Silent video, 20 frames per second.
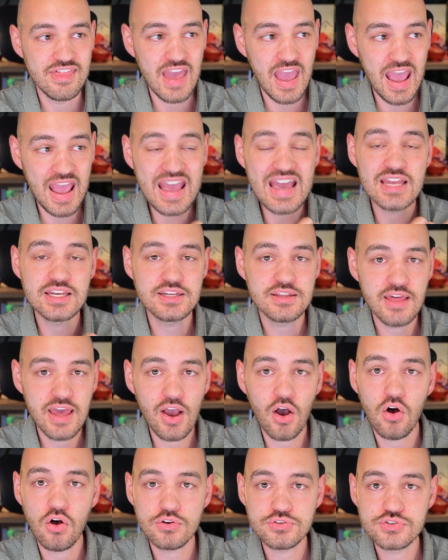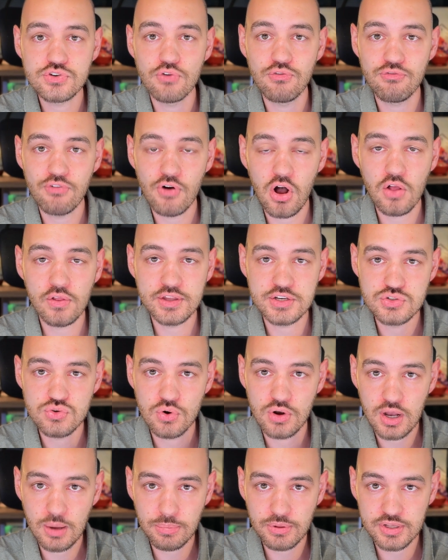And they also fall
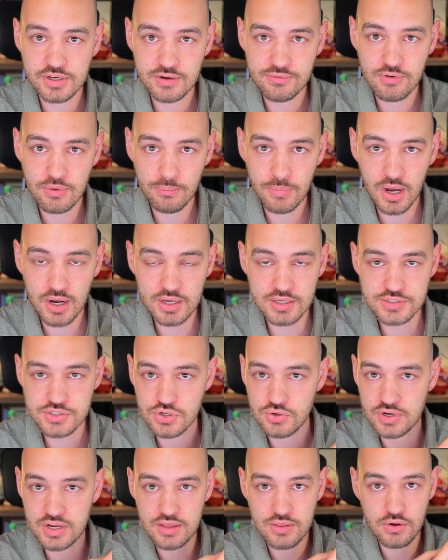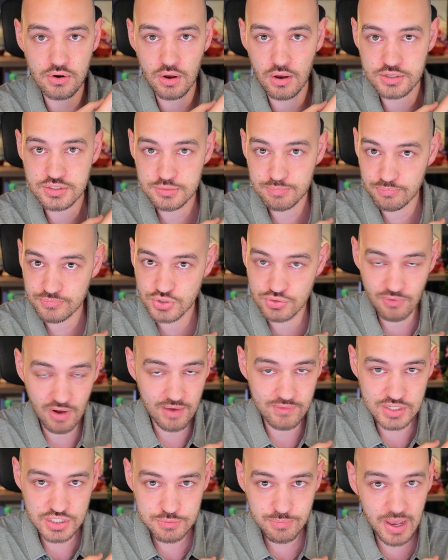into a couple of different buckets. You're either a
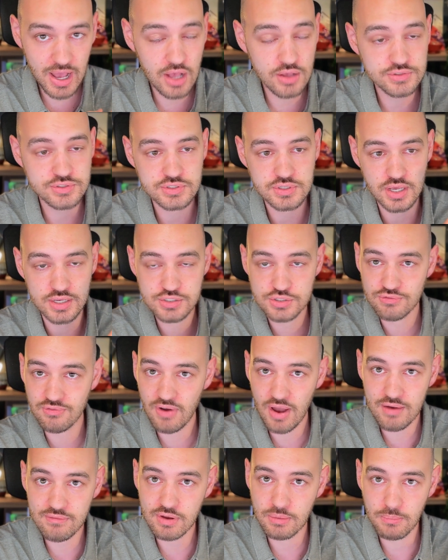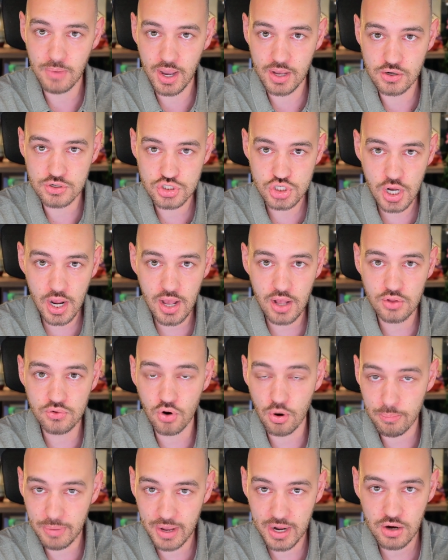surviving spouse, a surviving minor child,
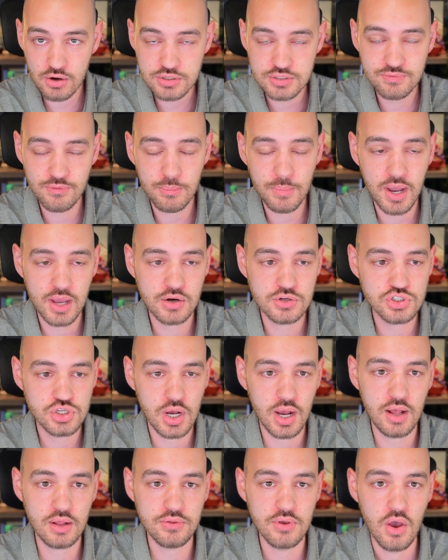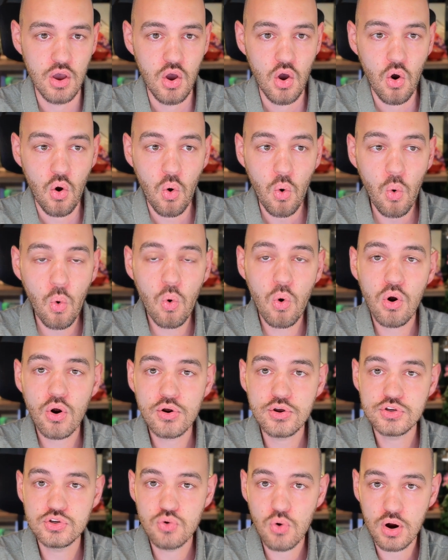or a parent of a minor child,
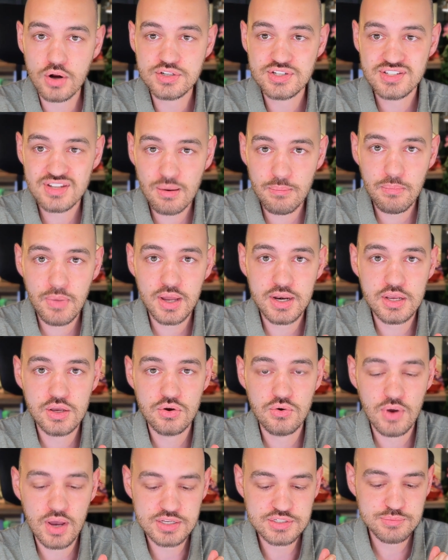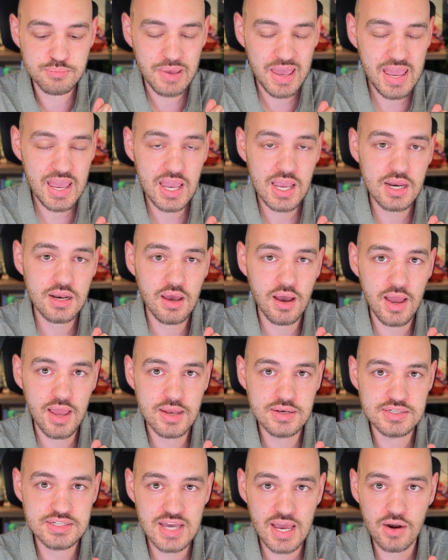or you are somebody who has paid
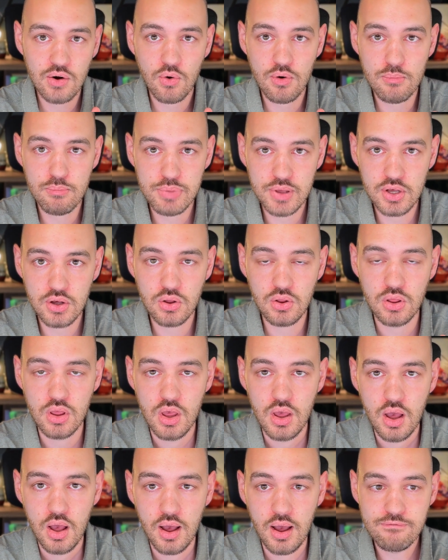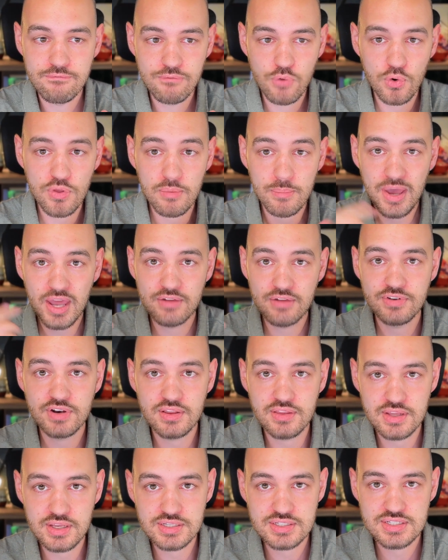a debt or bill for the benefit
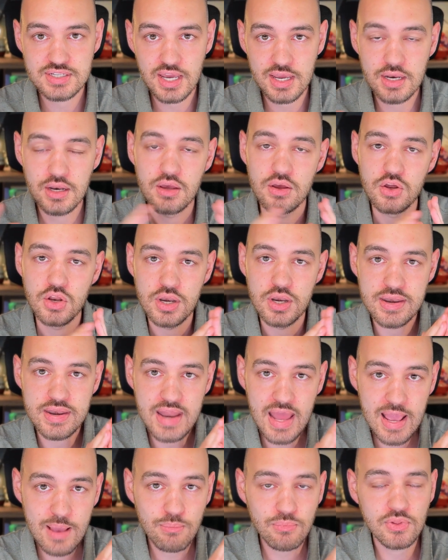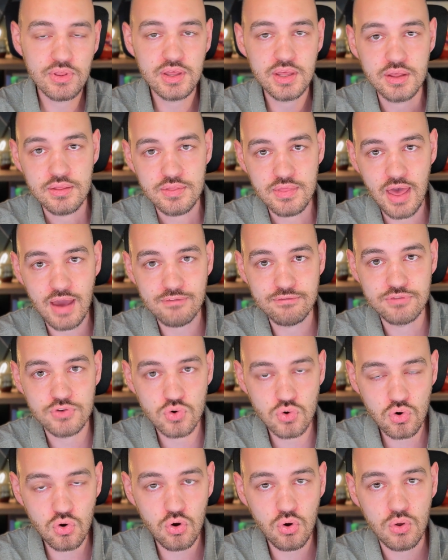of the estate, namely that
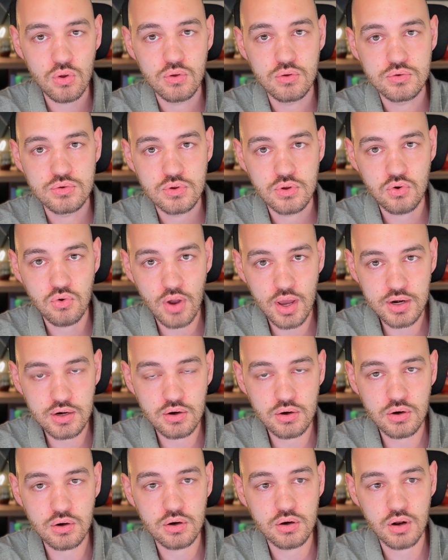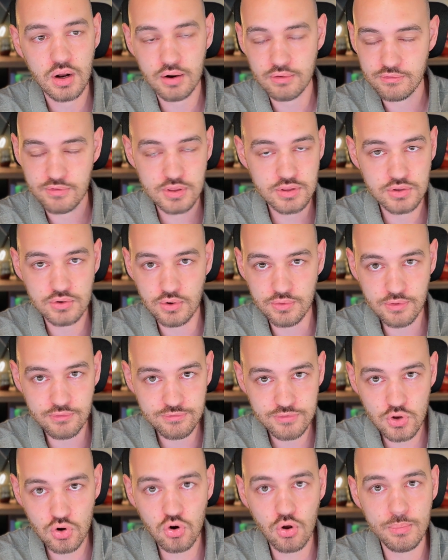funeral creditor, or the
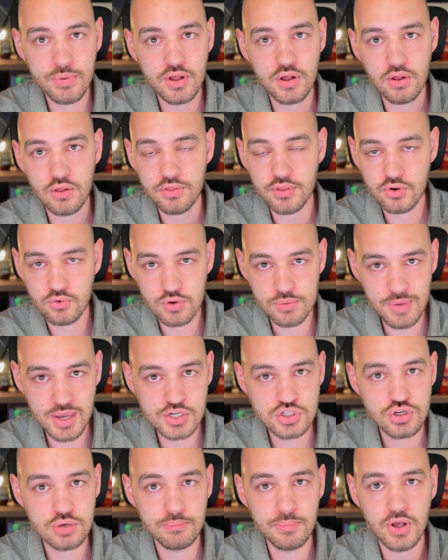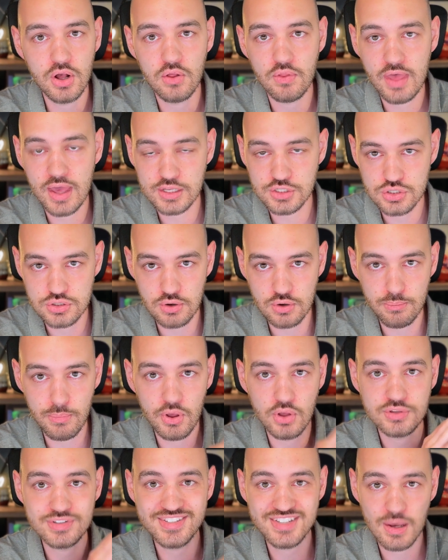funeral bill, the cremation bill, the headstone
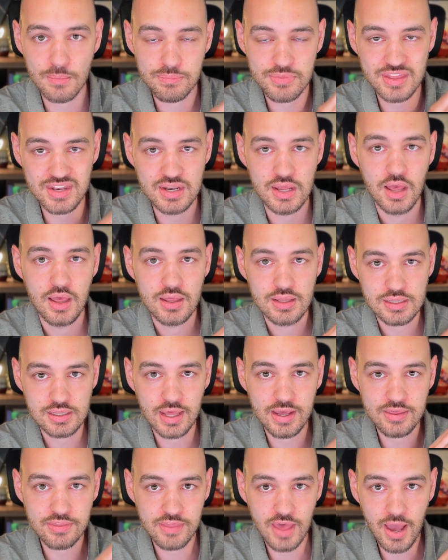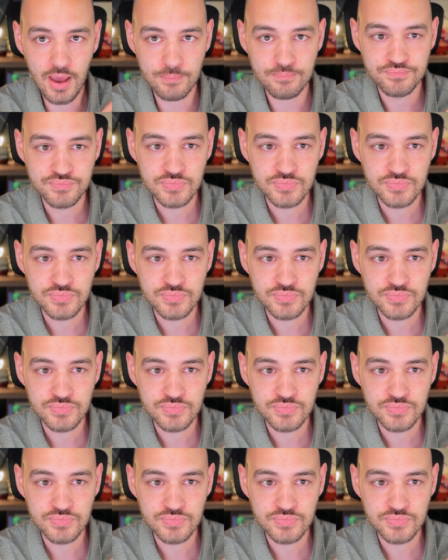bill, something like that.